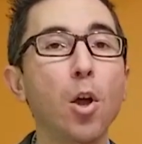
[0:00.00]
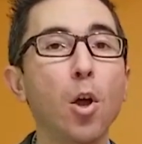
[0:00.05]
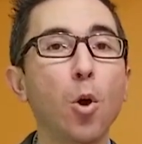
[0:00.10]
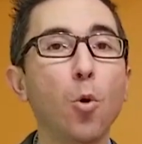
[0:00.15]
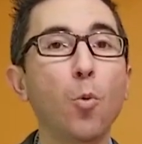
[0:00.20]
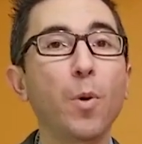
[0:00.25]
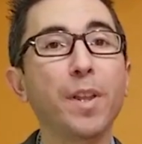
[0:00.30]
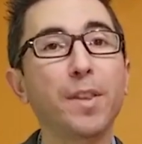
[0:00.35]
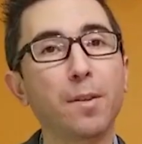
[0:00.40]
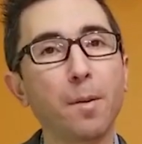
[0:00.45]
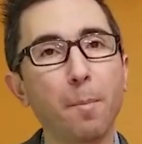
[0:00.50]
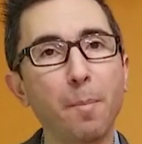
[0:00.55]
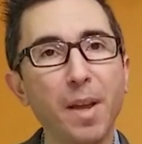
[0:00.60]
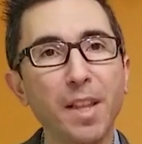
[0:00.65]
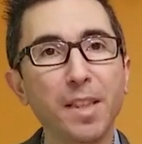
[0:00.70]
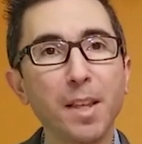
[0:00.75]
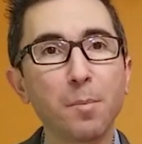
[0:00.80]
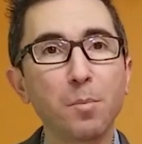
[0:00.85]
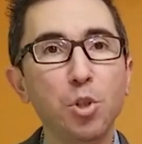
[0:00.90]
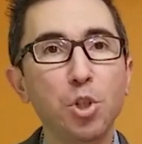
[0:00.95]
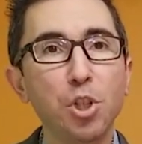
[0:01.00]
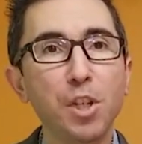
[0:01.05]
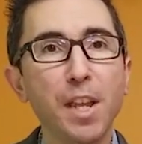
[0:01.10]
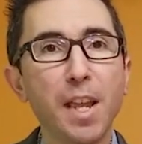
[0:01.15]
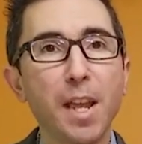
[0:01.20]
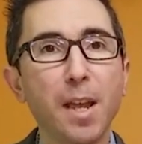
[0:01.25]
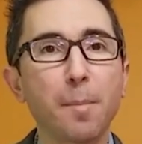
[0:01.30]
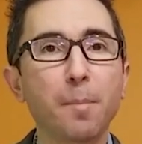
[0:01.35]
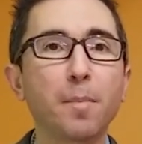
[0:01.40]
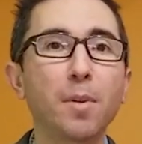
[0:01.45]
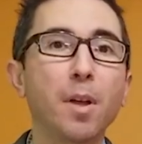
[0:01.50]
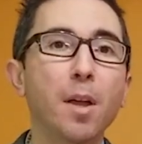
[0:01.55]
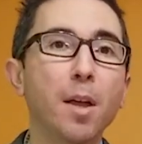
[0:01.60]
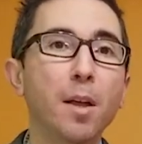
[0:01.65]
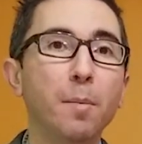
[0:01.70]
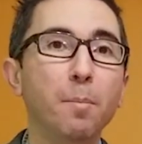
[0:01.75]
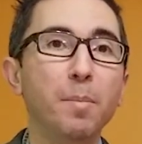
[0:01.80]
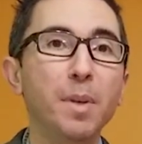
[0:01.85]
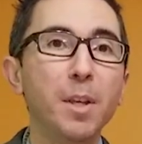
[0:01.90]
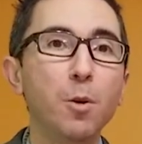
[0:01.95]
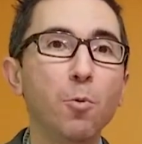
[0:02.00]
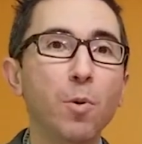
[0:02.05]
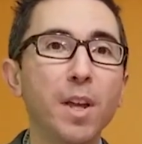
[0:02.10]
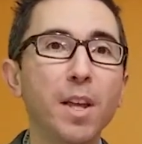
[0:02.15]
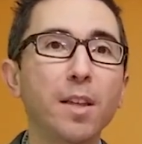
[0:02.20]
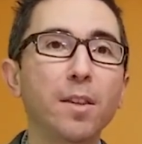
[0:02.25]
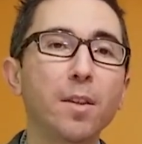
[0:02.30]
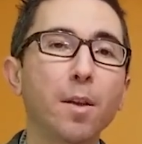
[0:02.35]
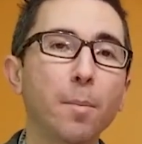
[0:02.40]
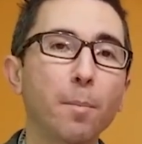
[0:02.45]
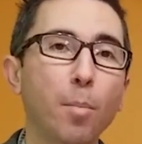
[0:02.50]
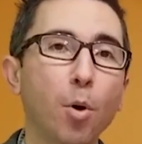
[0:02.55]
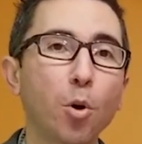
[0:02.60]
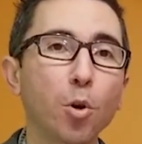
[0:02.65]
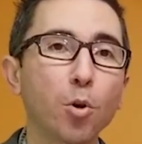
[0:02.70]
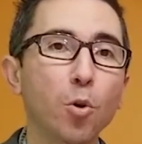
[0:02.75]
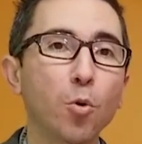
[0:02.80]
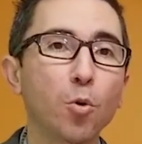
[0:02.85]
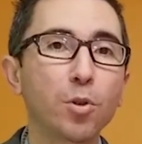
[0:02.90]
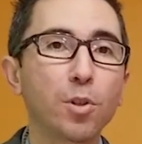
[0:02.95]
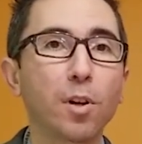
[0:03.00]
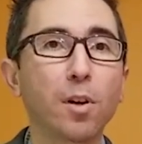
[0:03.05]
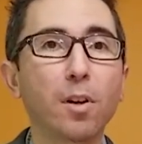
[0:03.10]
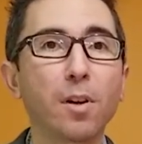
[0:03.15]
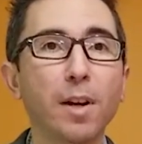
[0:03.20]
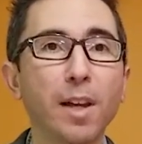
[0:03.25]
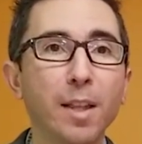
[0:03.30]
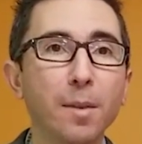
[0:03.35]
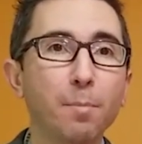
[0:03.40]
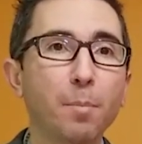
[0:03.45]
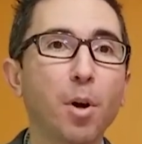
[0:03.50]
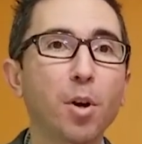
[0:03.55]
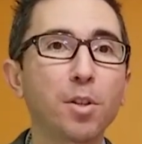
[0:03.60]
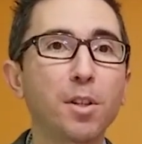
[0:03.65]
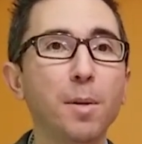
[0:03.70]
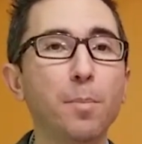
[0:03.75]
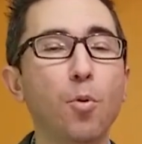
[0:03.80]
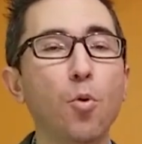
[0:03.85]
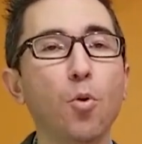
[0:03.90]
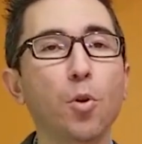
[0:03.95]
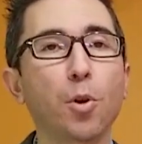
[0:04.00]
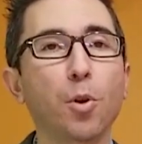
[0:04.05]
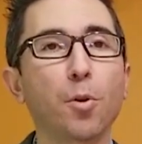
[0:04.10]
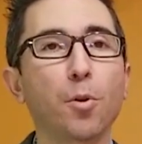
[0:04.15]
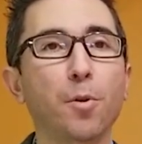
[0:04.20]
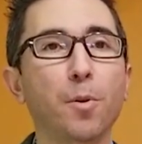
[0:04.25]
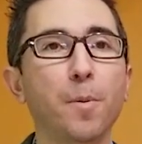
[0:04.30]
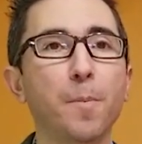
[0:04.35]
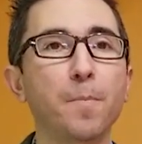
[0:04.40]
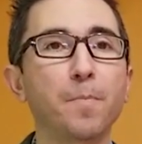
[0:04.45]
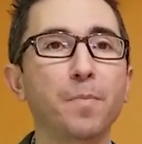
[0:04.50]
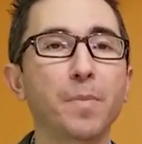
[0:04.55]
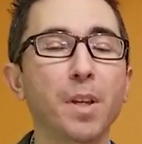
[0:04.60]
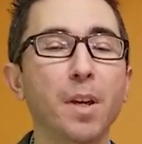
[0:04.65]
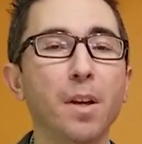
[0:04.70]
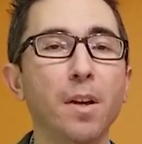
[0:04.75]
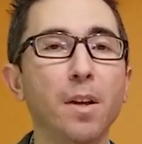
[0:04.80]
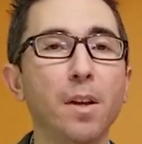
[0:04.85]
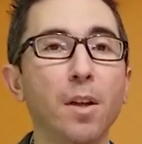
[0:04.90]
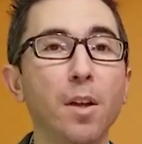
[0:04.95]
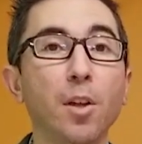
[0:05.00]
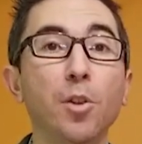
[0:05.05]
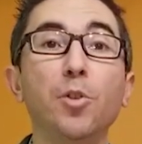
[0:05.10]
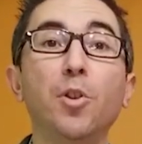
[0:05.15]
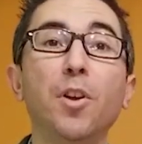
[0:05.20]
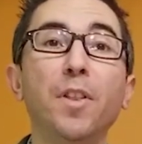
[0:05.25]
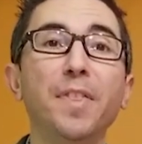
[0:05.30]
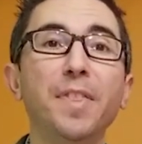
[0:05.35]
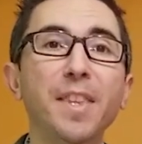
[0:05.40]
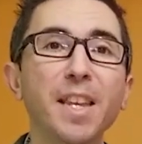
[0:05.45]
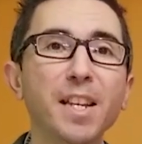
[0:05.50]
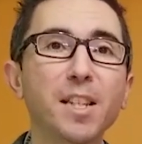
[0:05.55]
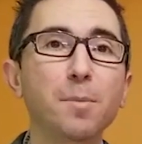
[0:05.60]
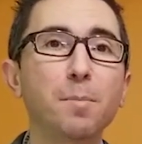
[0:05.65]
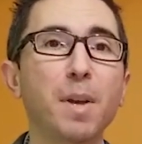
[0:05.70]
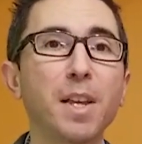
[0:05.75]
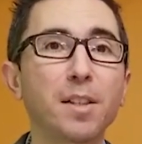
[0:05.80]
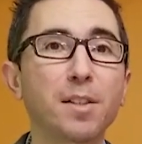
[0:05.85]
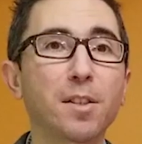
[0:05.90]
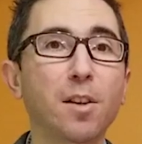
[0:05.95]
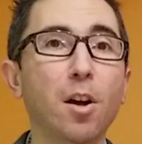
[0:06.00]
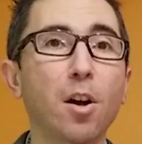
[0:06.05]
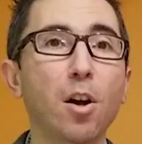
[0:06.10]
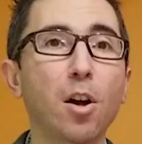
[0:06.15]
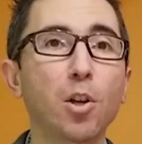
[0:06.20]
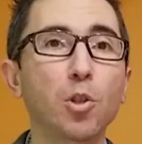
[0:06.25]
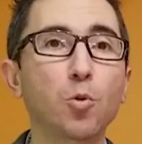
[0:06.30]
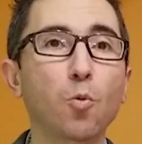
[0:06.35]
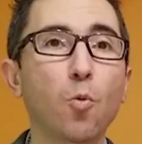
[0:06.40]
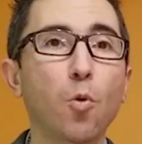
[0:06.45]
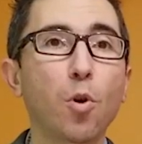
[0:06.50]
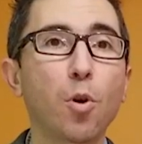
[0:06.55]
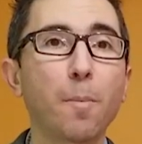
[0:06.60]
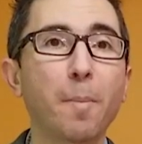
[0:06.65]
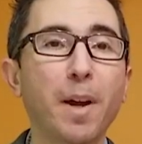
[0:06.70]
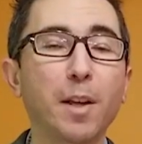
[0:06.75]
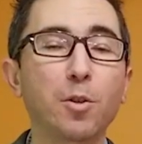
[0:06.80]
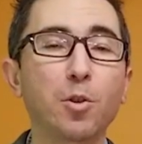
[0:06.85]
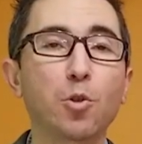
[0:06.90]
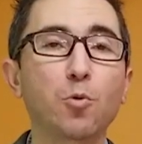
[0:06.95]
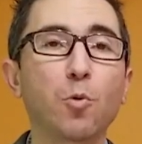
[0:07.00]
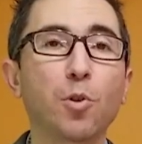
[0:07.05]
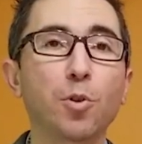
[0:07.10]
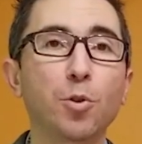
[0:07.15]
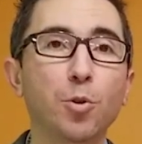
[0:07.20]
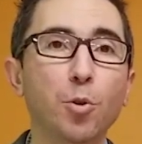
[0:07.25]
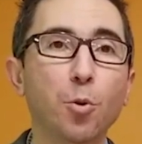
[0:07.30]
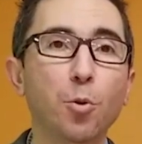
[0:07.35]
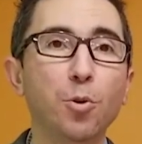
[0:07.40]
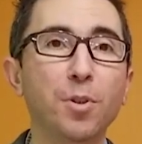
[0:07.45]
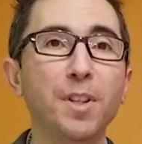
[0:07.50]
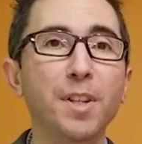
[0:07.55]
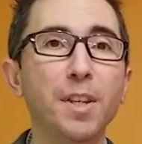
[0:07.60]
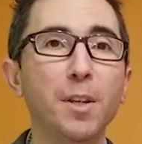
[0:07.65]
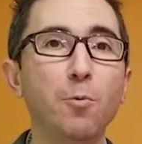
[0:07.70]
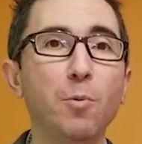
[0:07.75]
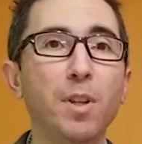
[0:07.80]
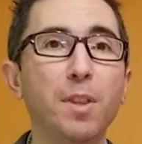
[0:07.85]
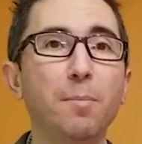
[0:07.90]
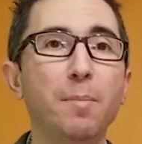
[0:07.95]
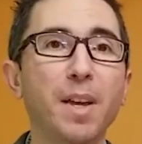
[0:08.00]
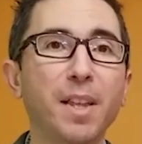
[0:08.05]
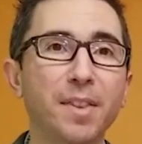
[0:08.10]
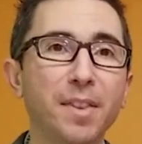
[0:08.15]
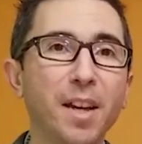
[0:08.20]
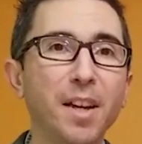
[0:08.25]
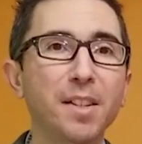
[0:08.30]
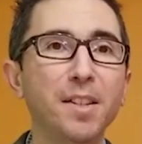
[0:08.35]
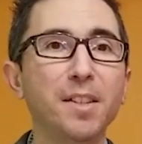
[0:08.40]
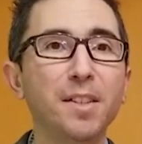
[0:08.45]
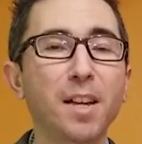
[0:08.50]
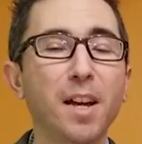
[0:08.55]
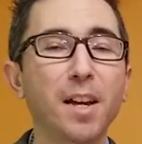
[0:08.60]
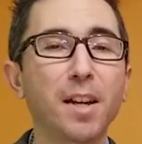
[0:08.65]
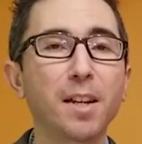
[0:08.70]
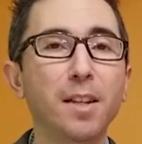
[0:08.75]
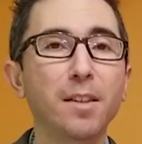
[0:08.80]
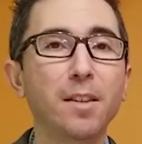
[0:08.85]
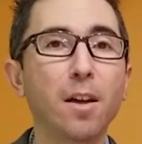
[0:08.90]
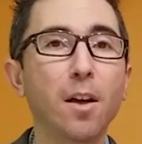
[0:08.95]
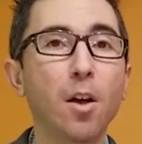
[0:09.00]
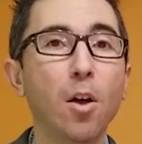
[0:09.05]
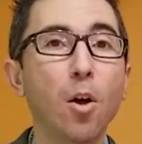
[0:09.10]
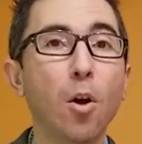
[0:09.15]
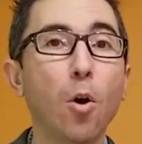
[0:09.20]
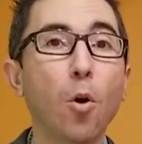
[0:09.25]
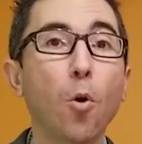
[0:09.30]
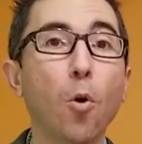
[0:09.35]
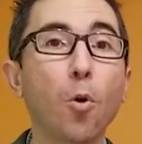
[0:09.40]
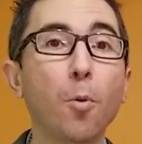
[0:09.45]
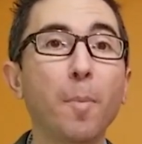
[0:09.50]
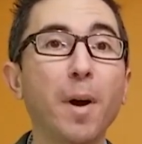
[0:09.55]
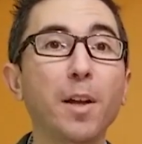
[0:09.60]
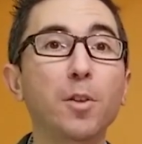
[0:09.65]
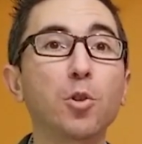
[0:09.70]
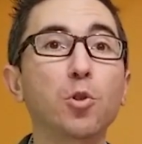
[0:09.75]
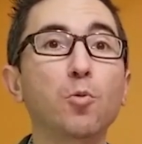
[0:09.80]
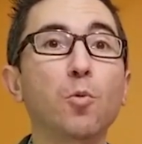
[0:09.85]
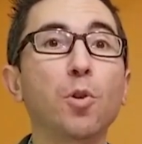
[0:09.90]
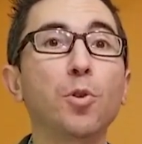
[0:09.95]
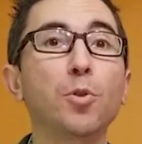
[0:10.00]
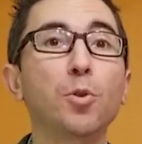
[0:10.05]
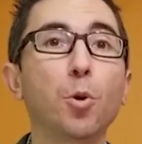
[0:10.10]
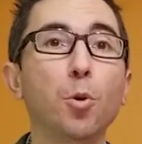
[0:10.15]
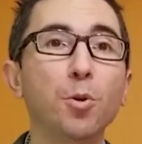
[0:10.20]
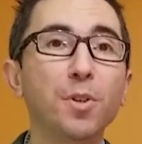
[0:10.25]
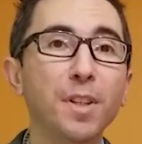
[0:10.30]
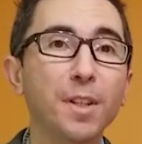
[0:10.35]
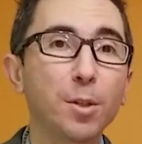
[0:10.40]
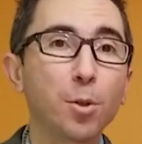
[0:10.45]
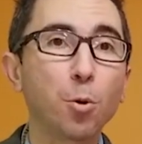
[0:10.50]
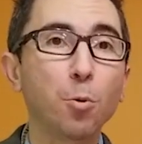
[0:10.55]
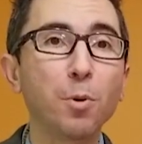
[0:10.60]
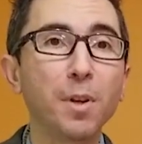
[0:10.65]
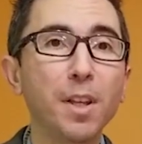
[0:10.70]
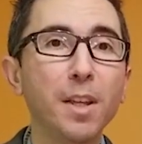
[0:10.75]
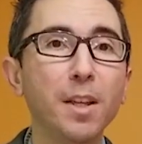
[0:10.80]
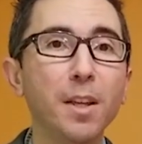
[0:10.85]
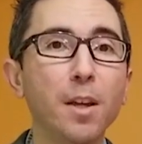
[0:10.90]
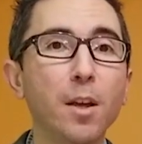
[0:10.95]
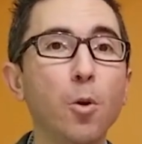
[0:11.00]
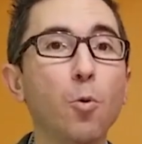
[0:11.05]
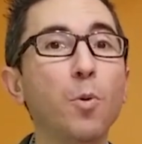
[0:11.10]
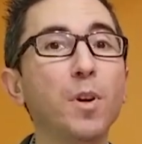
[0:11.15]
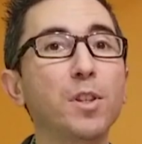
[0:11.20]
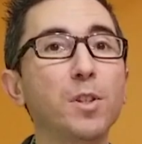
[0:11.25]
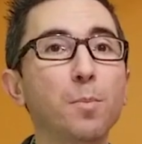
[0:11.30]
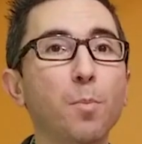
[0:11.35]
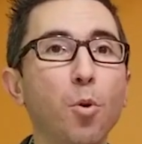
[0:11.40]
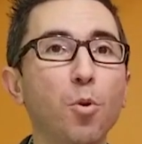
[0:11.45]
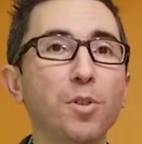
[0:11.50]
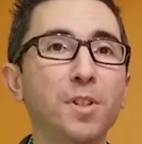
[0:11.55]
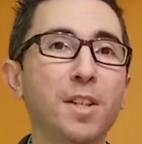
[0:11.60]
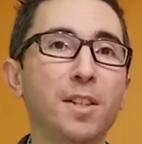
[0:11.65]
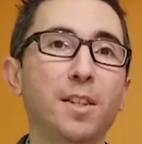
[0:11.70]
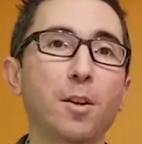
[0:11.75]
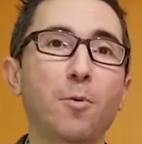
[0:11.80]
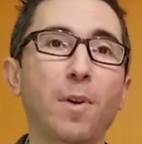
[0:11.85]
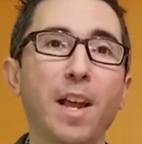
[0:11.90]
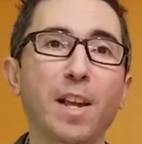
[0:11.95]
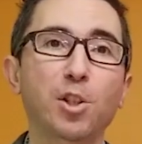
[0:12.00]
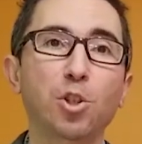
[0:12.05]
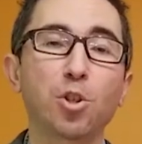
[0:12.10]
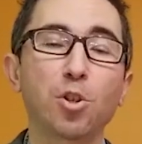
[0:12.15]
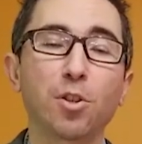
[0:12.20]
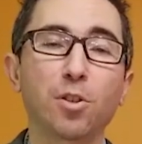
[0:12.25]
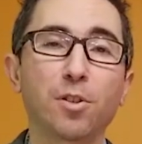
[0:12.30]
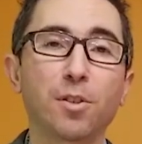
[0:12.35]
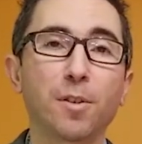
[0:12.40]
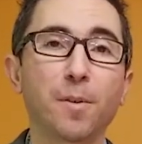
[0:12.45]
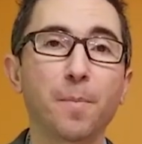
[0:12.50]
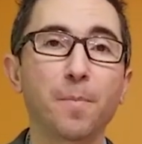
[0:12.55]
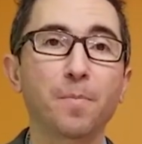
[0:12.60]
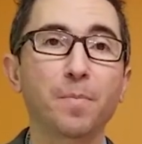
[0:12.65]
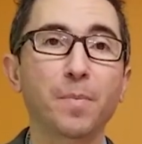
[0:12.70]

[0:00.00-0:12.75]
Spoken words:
with BetMGM, Bwin, Borgata, and Party Poker. The next best odds were minus 130 with Bet99 or minus 133 with Sports Interaction.